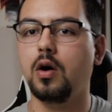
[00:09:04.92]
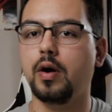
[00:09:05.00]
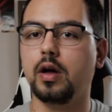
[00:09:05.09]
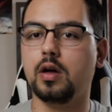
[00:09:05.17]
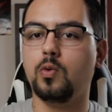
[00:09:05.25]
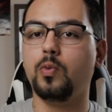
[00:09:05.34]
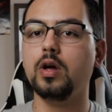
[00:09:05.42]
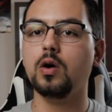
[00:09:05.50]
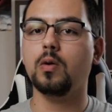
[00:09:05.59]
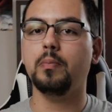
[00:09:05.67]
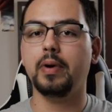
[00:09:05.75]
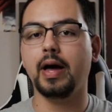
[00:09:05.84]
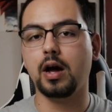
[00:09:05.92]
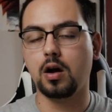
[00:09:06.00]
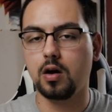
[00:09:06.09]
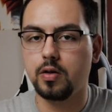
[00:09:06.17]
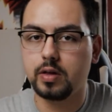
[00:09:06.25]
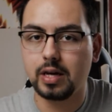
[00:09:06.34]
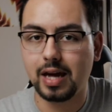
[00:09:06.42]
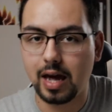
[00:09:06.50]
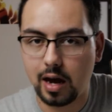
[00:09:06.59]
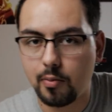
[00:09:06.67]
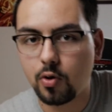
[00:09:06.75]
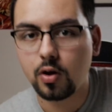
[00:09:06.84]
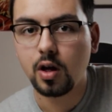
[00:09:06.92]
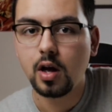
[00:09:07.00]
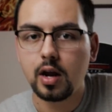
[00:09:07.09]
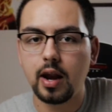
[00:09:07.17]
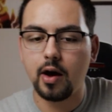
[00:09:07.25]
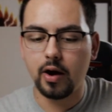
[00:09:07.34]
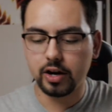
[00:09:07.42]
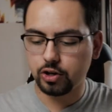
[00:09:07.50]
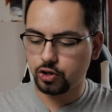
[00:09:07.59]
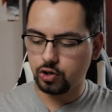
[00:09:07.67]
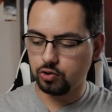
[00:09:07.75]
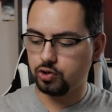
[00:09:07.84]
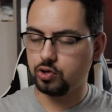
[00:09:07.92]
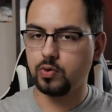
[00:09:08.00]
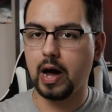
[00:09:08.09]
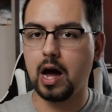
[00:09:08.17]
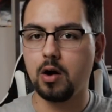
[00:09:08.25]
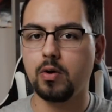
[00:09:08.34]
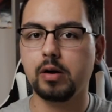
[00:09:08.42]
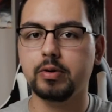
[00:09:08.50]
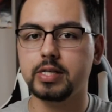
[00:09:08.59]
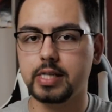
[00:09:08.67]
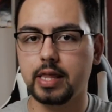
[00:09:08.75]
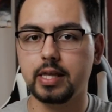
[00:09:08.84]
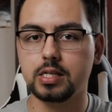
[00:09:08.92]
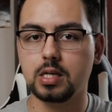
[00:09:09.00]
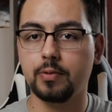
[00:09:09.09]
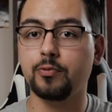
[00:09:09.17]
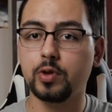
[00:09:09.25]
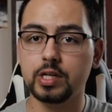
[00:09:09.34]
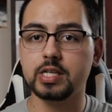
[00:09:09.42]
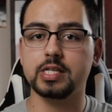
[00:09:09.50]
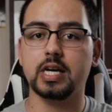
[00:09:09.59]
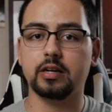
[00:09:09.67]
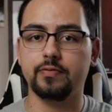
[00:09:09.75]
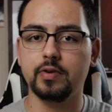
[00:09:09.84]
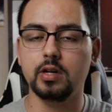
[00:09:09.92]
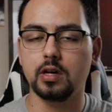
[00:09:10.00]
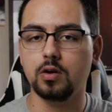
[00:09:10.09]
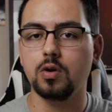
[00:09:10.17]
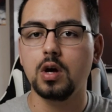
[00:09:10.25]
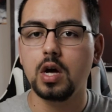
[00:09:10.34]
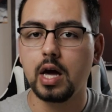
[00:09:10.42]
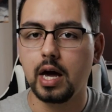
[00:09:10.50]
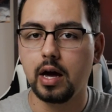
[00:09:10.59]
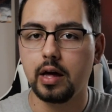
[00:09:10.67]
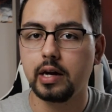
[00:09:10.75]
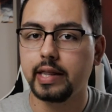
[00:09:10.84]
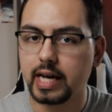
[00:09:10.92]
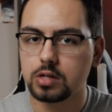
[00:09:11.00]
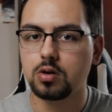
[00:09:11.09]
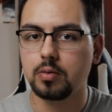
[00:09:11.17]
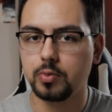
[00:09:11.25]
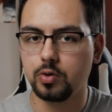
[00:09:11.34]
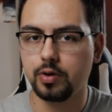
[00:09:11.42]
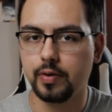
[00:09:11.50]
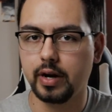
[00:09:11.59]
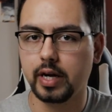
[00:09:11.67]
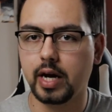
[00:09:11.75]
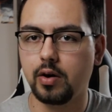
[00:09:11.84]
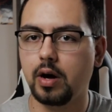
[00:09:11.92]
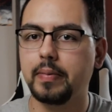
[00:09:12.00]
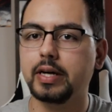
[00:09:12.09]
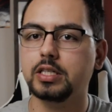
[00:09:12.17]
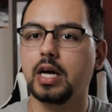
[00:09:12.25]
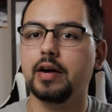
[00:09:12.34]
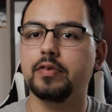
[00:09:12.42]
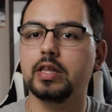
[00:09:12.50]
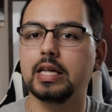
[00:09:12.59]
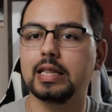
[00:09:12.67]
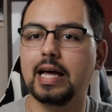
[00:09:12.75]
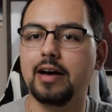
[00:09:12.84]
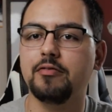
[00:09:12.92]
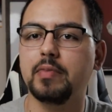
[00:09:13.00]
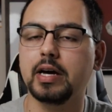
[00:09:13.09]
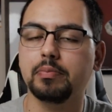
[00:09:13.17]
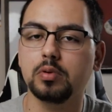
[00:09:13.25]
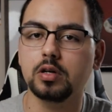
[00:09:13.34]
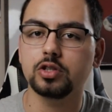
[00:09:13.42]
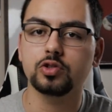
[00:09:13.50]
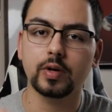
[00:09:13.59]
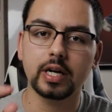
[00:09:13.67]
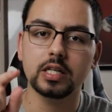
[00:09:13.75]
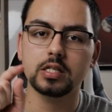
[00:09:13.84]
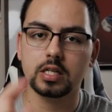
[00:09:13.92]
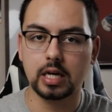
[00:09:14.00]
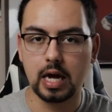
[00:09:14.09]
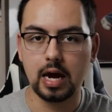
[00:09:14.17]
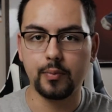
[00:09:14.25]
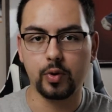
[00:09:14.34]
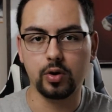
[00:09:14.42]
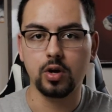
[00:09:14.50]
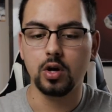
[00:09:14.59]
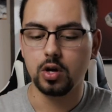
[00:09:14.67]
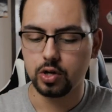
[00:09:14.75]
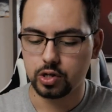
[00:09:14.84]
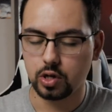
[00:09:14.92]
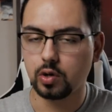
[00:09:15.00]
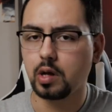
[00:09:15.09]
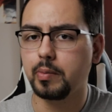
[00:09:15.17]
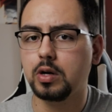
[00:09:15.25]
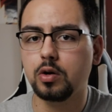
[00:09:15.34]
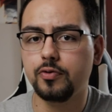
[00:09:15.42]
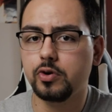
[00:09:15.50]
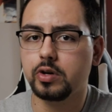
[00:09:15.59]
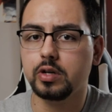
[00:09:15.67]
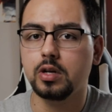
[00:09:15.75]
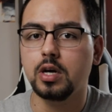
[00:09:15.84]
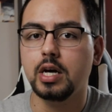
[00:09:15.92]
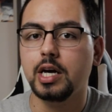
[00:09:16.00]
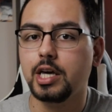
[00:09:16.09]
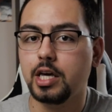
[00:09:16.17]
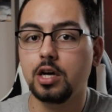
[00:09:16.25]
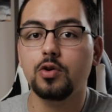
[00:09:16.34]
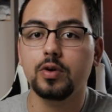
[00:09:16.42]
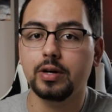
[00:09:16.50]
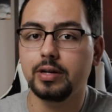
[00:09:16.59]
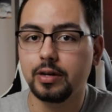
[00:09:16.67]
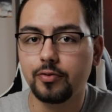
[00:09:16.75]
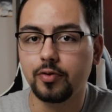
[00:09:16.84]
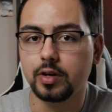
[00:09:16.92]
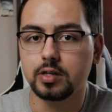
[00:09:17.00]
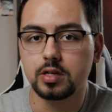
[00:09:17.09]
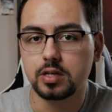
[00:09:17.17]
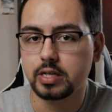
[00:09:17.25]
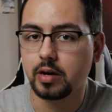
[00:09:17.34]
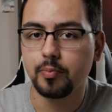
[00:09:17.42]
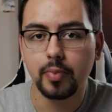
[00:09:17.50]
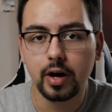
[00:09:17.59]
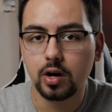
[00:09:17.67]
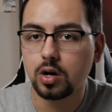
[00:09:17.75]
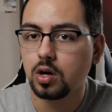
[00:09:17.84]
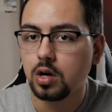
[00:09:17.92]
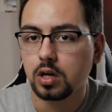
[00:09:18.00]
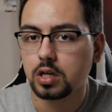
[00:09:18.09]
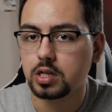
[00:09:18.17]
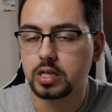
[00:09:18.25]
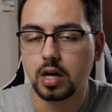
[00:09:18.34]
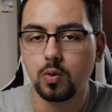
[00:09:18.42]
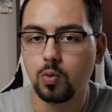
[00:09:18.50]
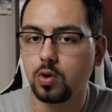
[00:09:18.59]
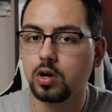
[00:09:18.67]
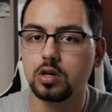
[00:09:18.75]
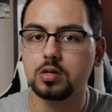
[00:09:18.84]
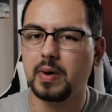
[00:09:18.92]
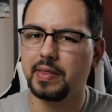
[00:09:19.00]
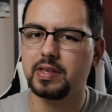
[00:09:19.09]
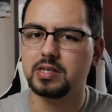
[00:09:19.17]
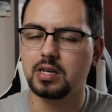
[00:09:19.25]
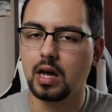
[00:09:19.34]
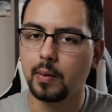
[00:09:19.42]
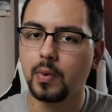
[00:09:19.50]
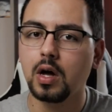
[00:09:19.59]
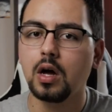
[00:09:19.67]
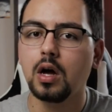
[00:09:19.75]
Alright, and we are back on the camera. Now, I just showed you how I would set this up for this exact video, and that's what I'm doing right now. I'm actually having the lav mic plugged straight into the camera, so let me know if you can hear a difference. Does it sound better? Does it sound worse? About the same.